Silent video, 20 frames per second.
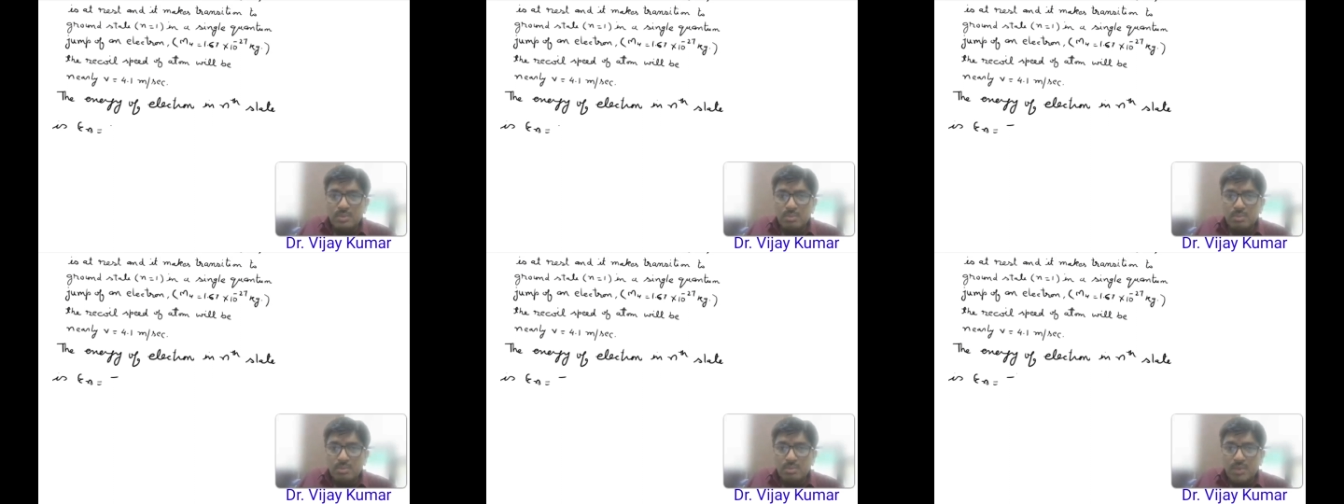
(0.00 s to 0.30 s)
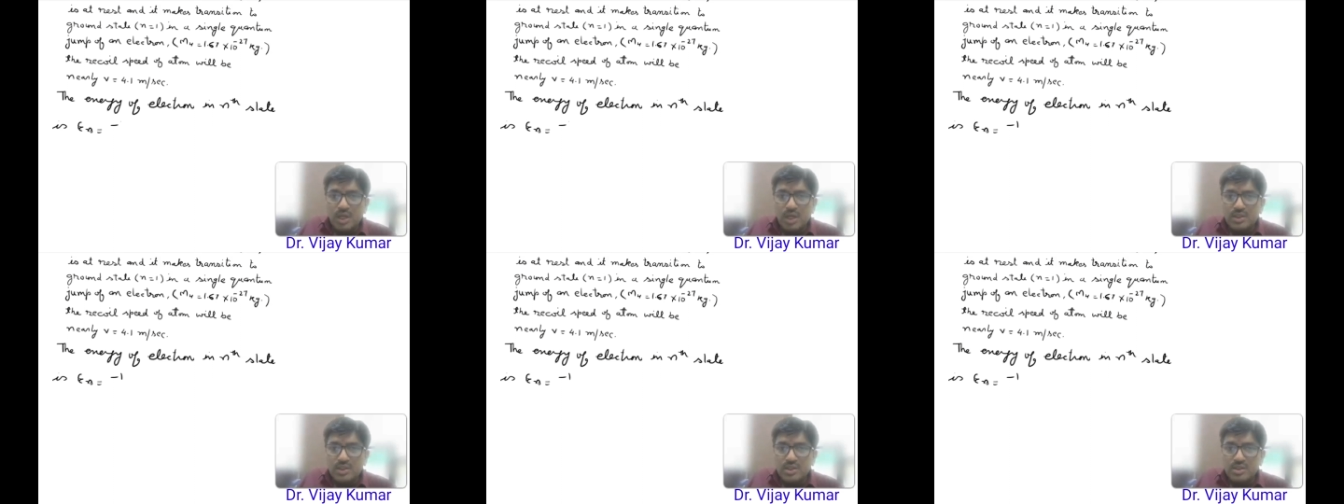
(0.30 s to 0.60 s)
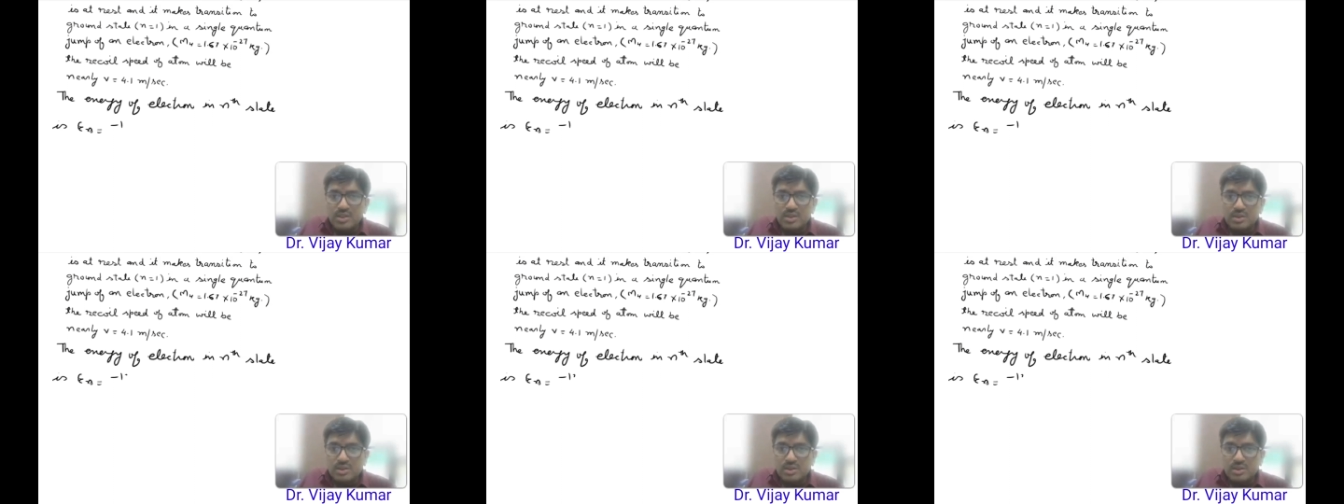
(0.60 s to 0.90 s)

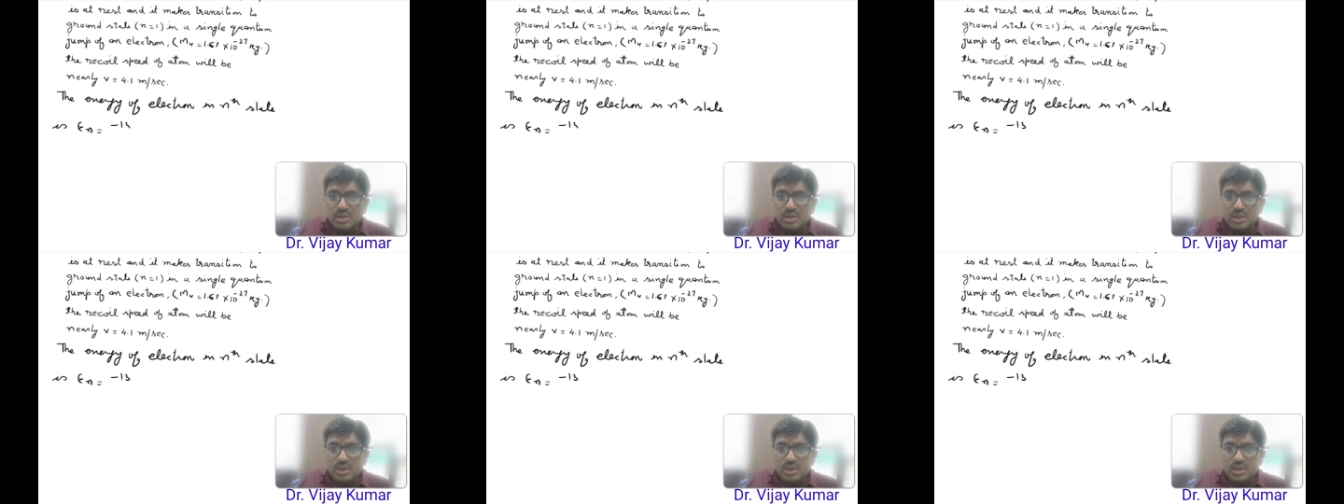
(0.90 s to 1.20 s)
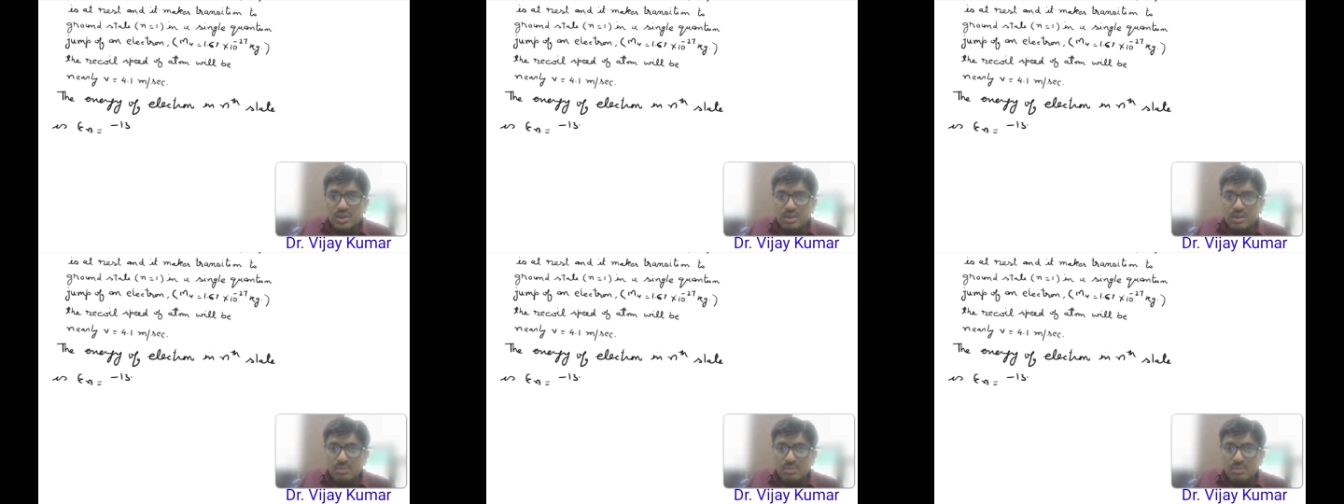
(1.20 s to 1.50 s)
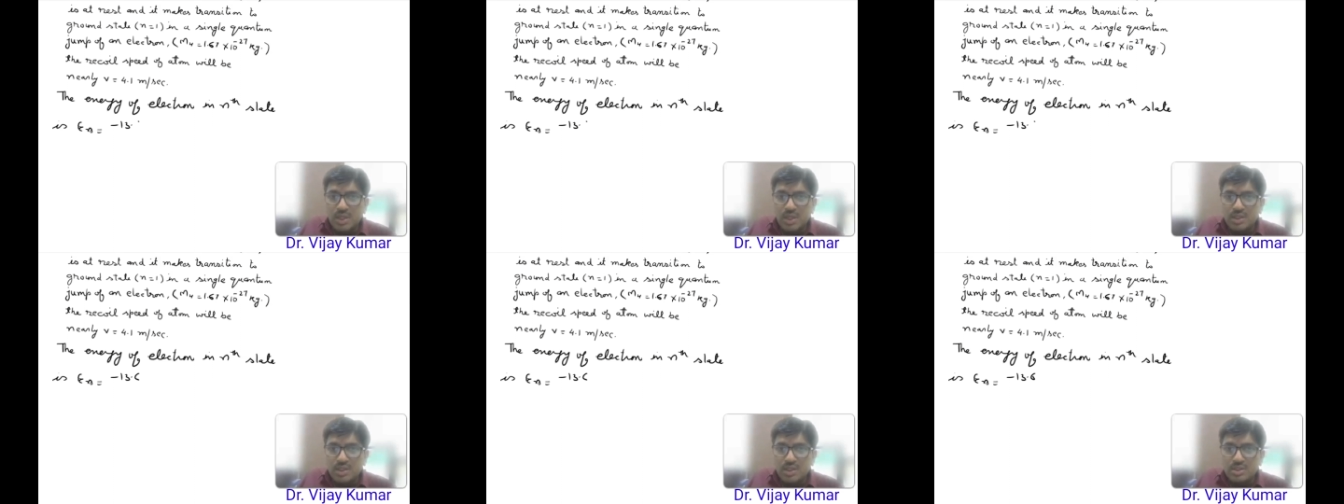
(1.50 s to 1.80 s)
minus
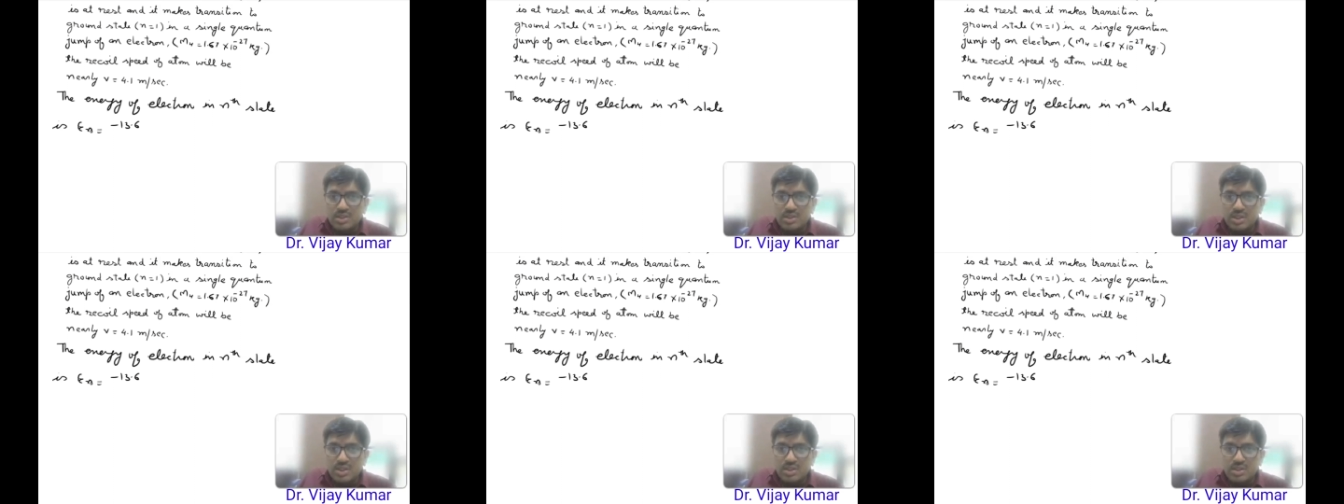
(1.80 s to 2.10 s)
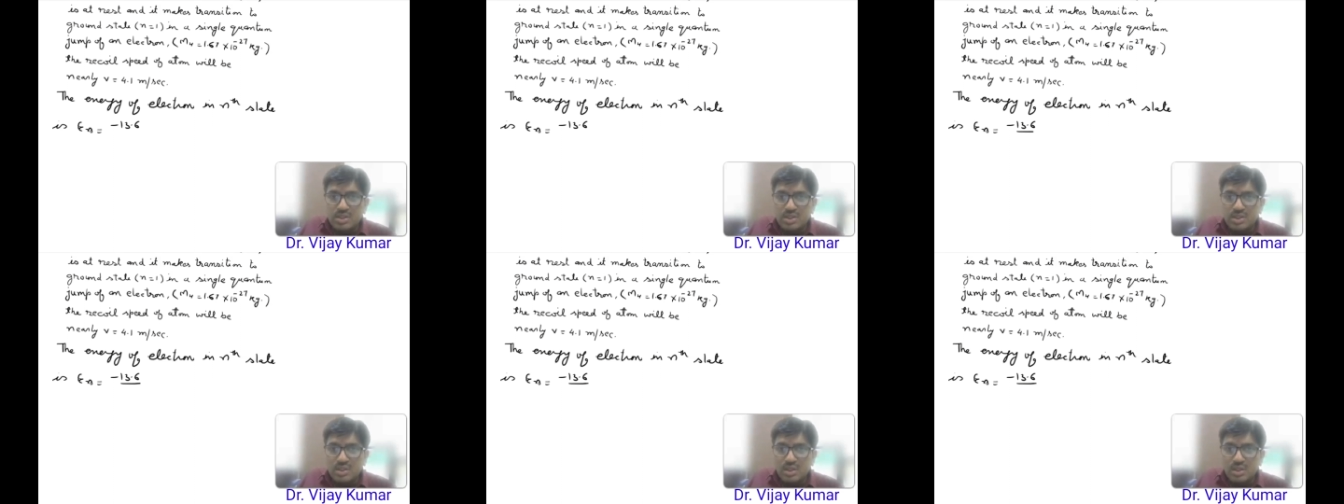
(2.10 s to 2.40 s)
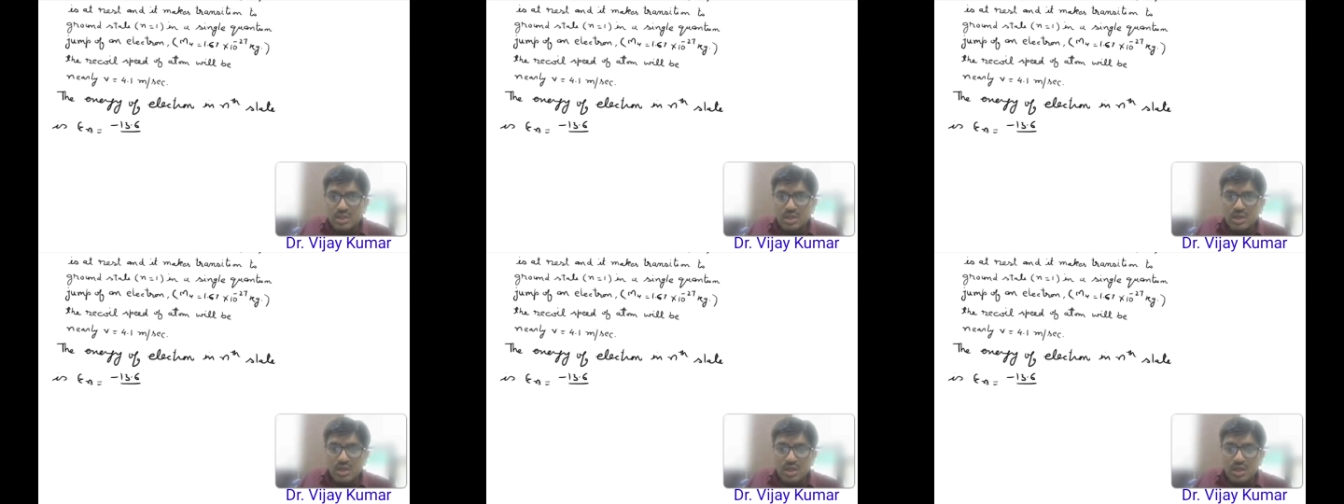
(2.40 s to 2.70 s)
13.6
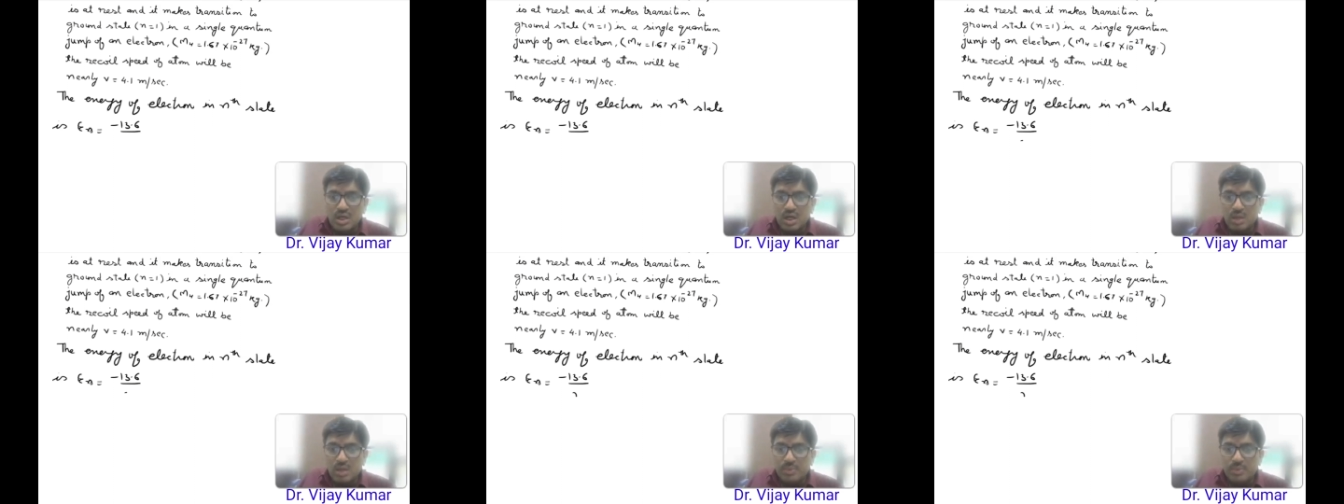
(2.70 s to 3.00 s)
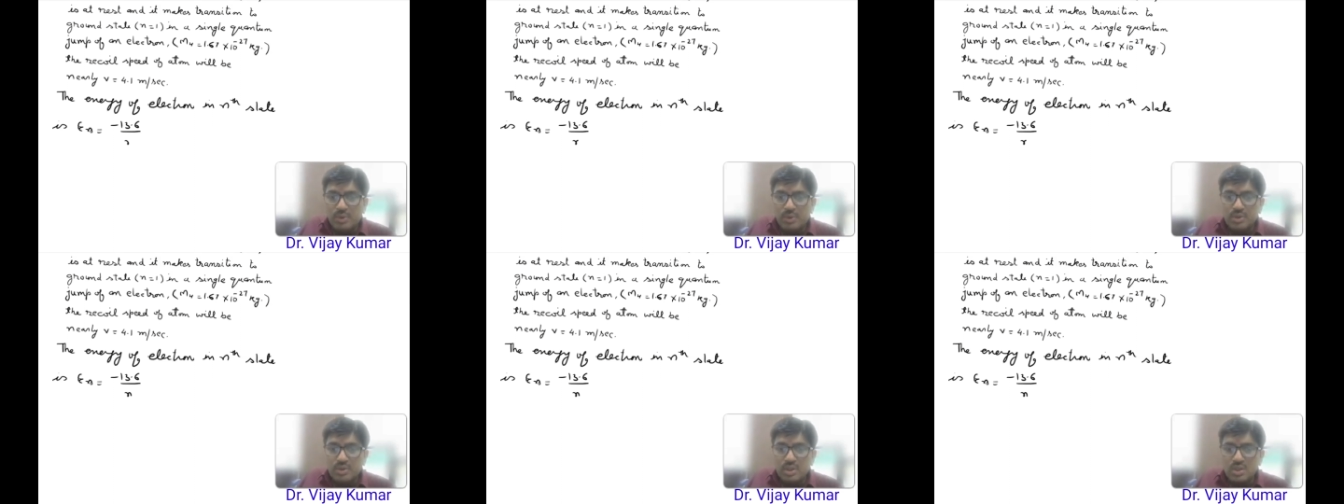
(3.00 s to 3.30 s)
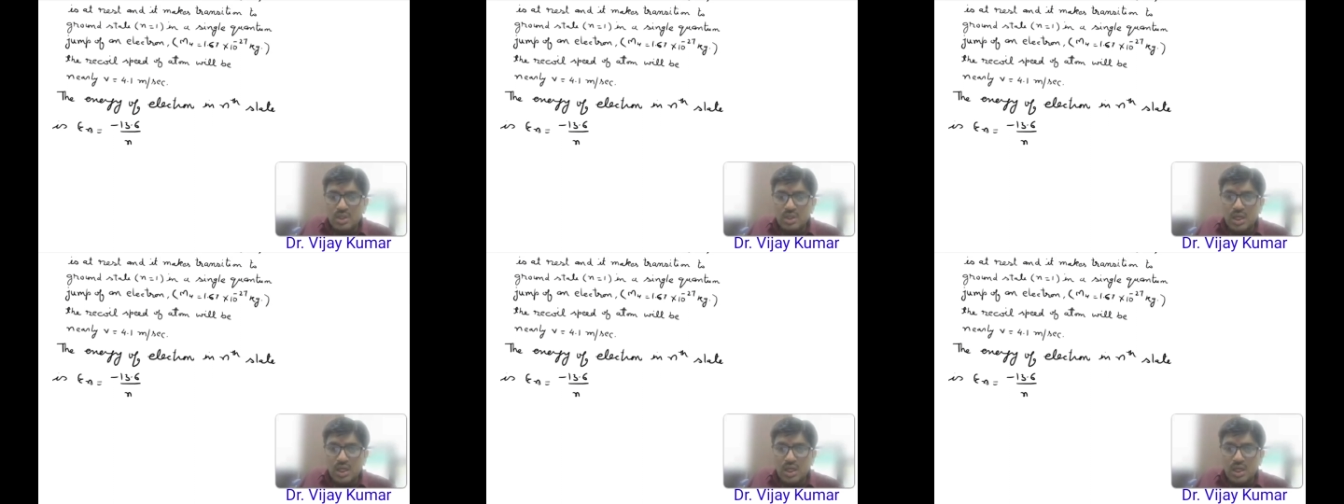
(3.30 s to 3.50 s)
upon